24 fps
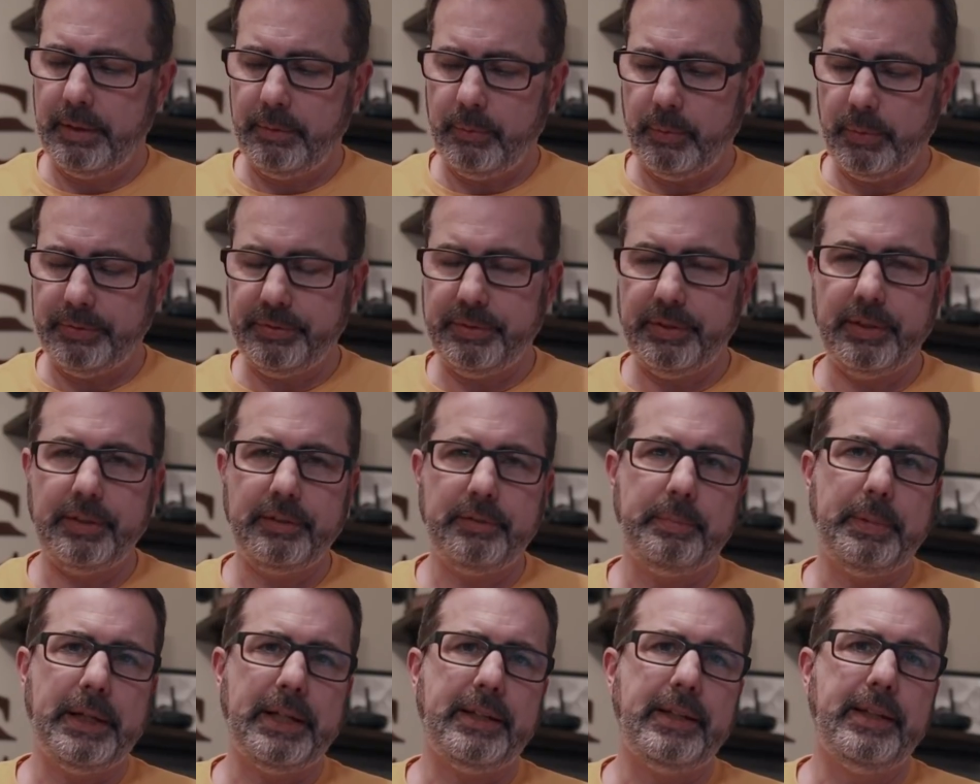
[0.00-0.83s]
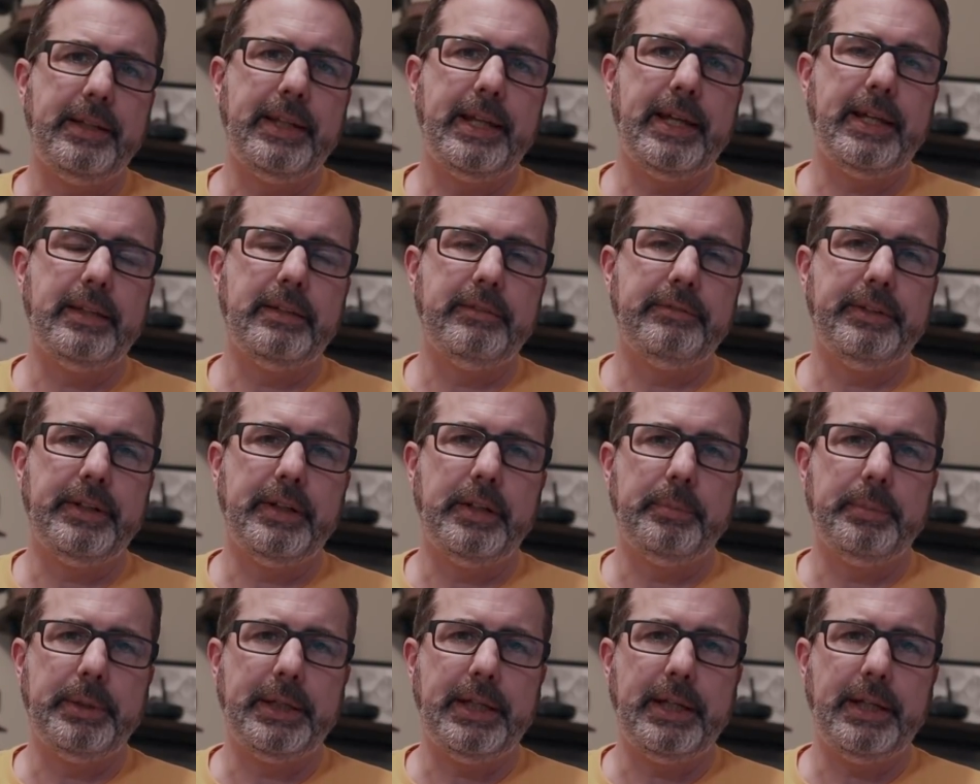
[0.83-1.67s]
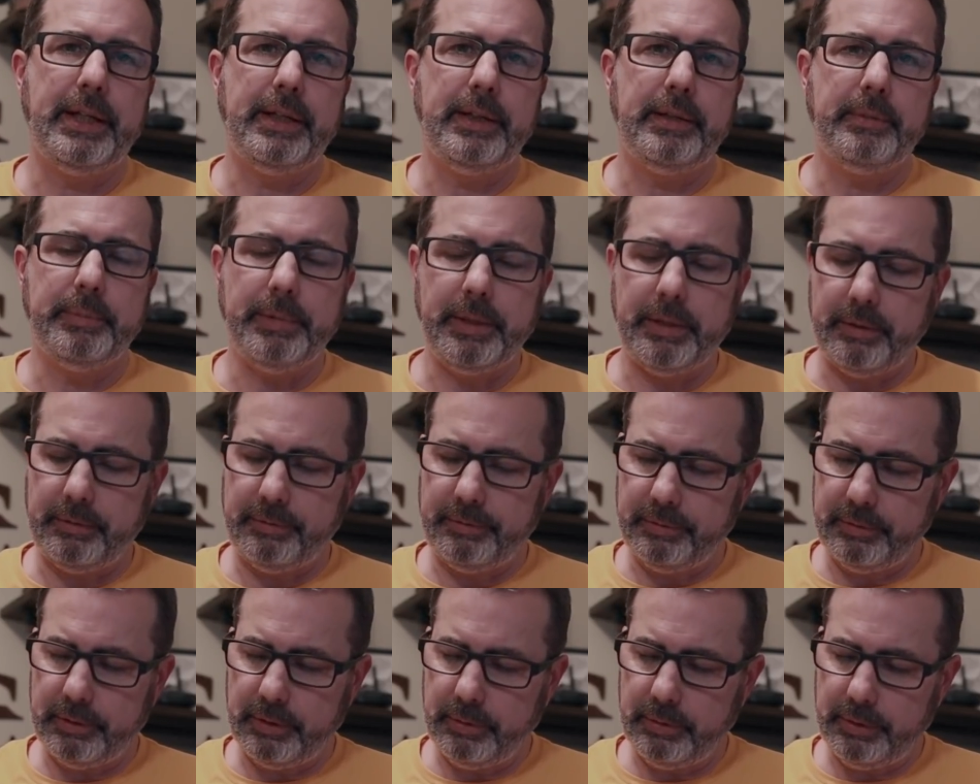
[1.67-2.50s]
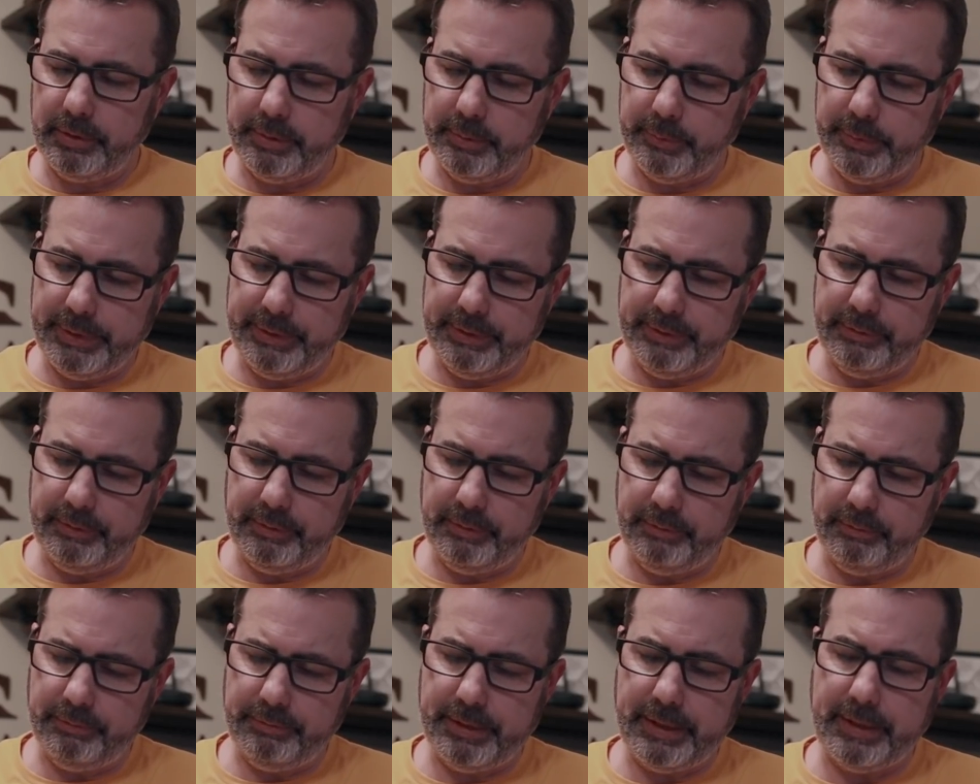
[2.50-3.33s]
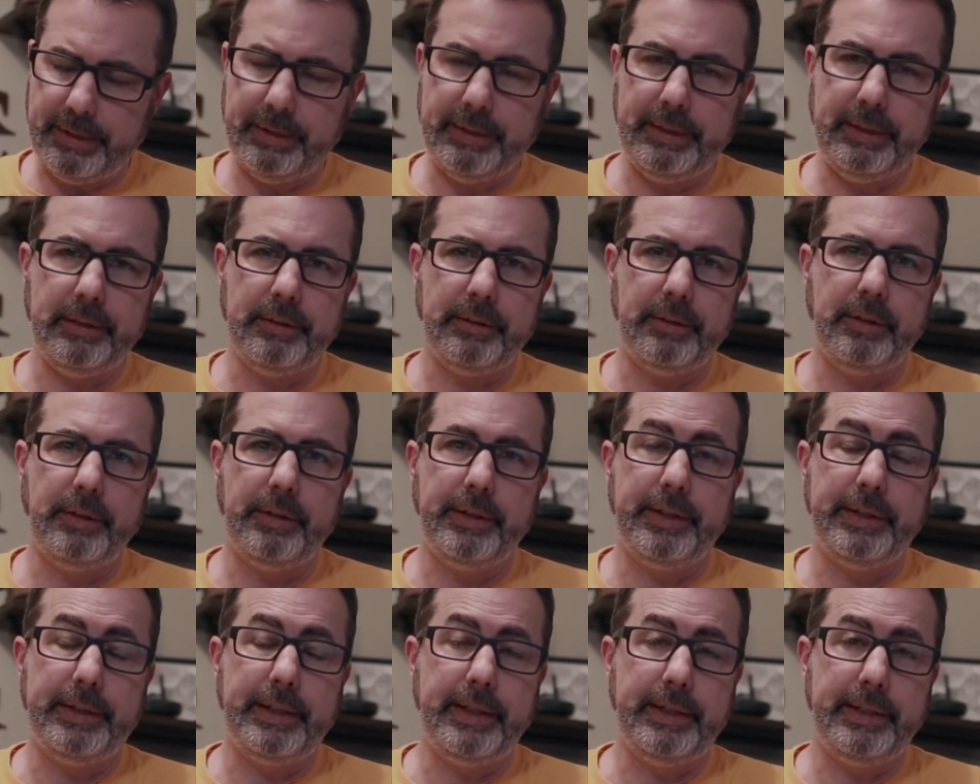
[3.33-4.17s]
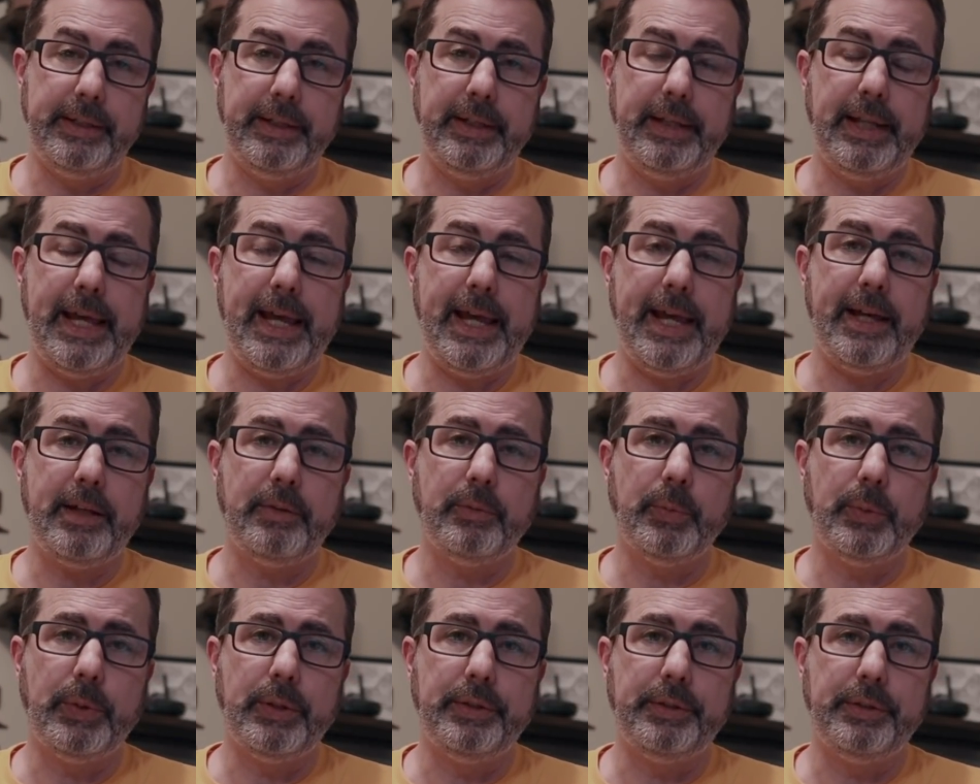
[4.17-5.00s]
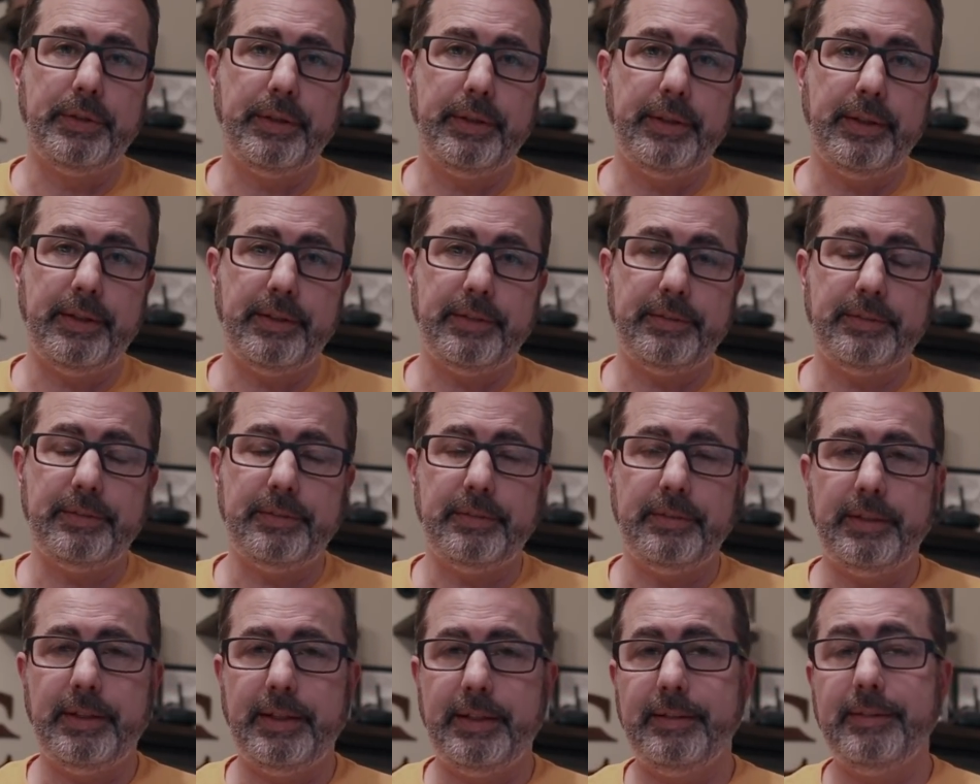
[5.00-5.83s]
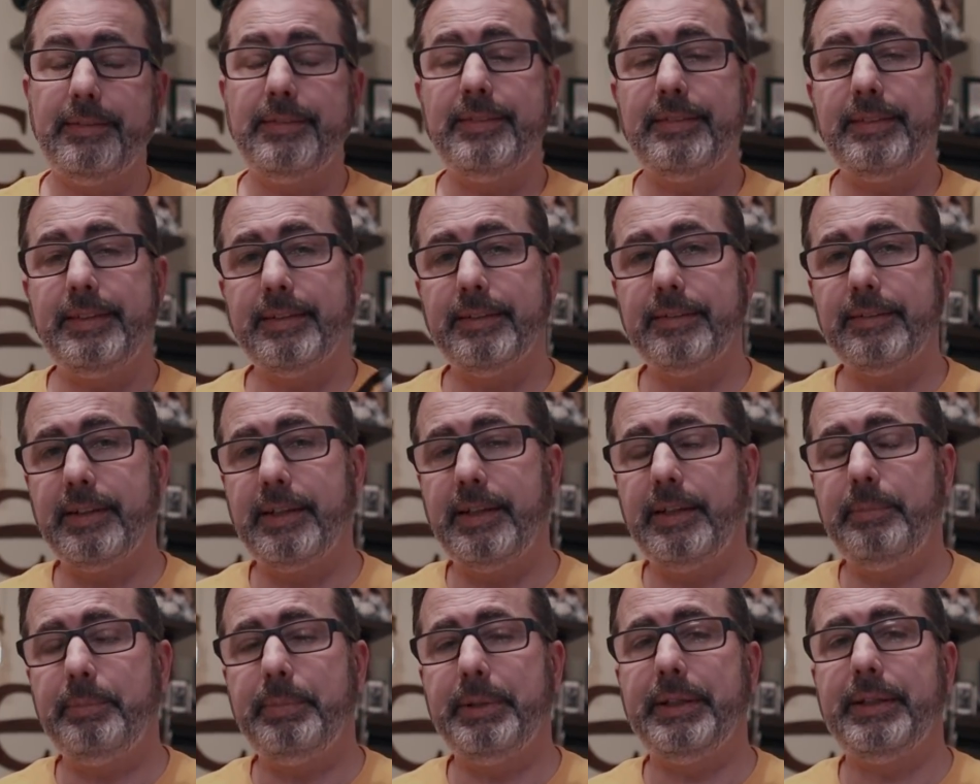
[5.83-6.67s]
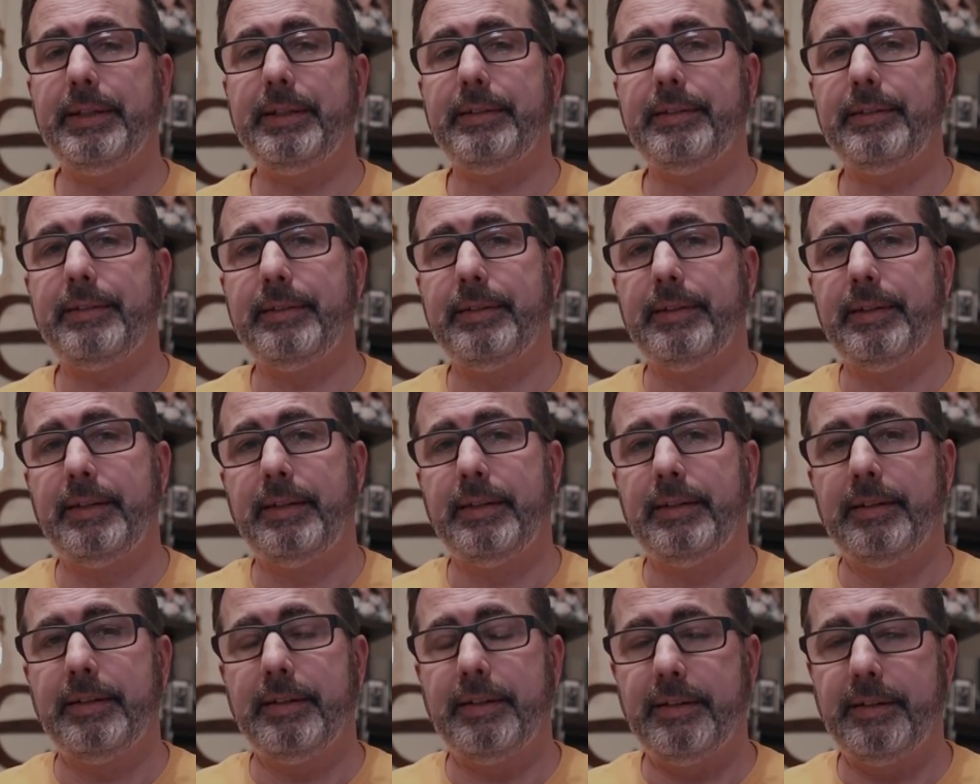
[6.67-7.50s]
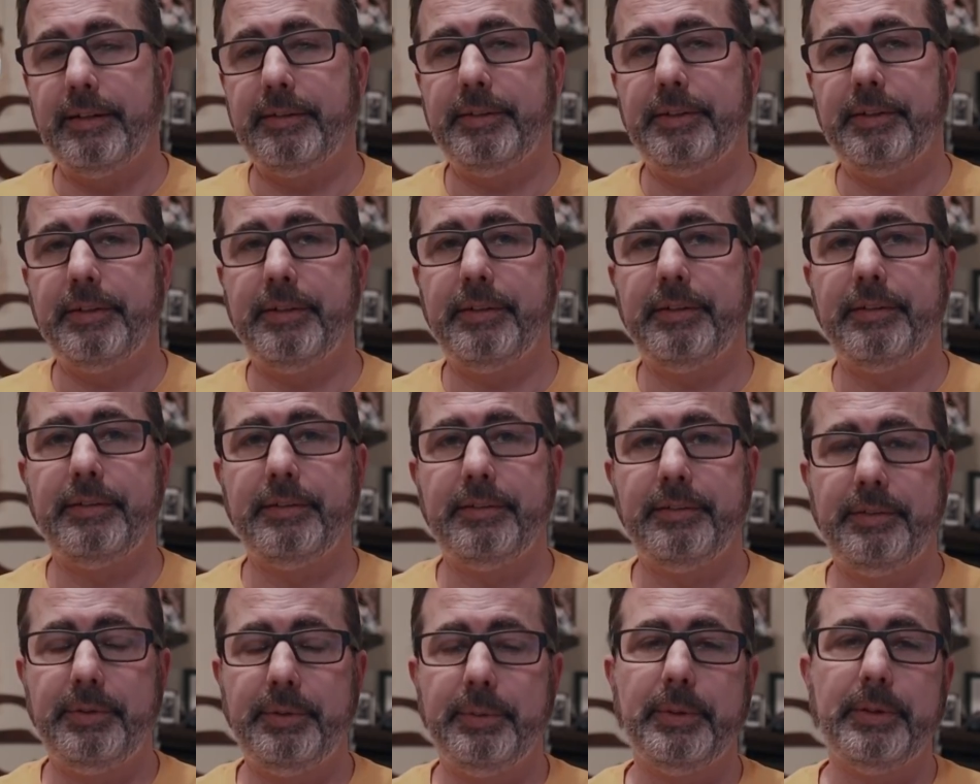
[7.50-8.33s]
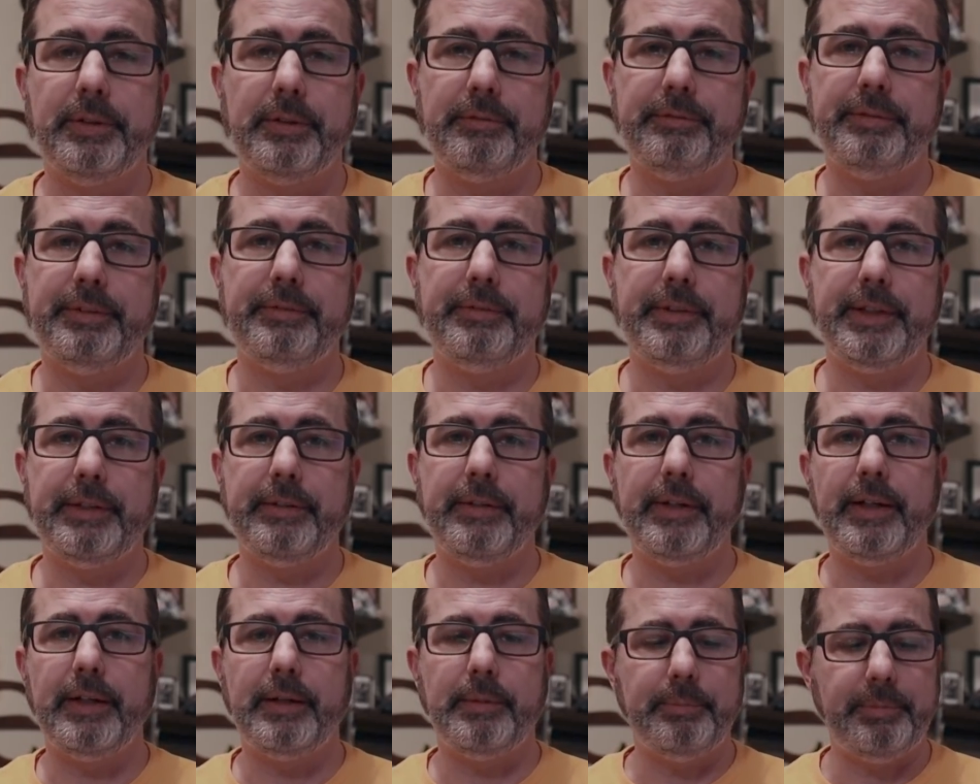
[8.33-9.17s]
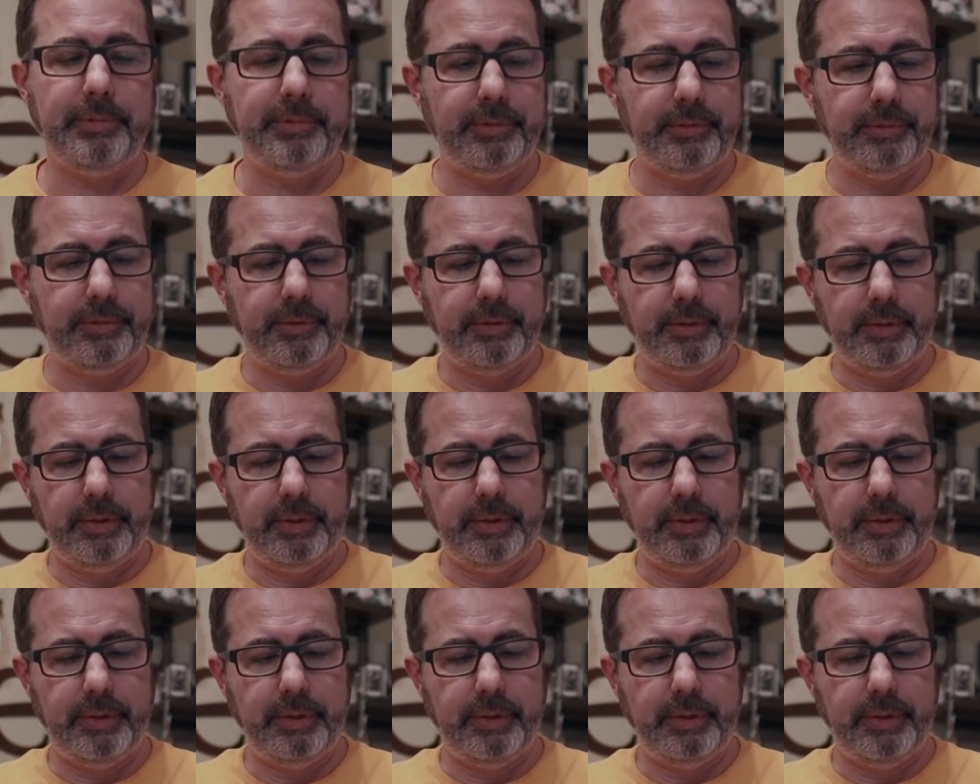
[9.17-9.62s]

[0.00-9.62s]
Wasn't expecting that in the very beginning, but slowly we finally learned that they did add one to this and still keeping it under 250 grams.